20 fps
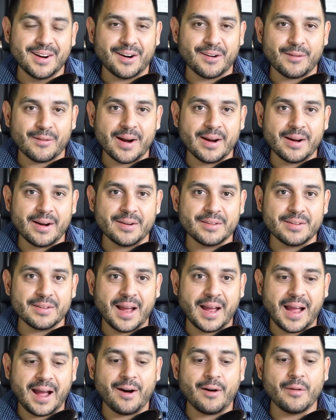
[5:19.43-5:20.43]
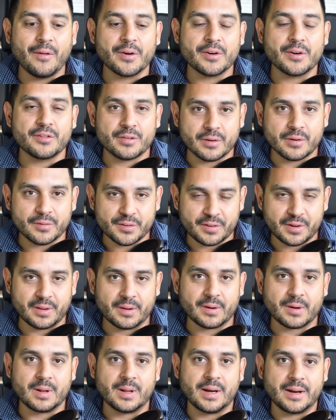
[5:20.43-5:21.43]
around how they're servicing
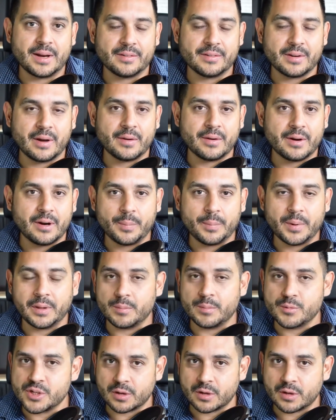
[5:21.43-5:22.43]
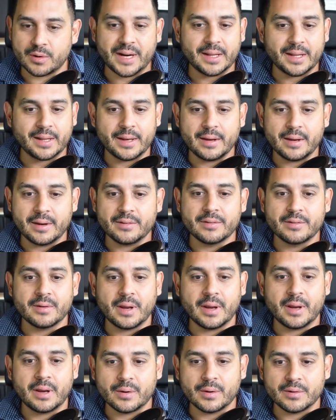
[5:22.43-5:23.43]
their clients, how they're helping them generate
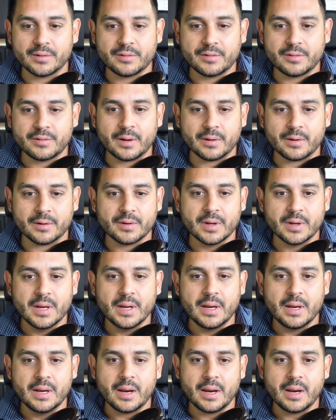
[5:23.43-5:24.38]
leads and grow sales.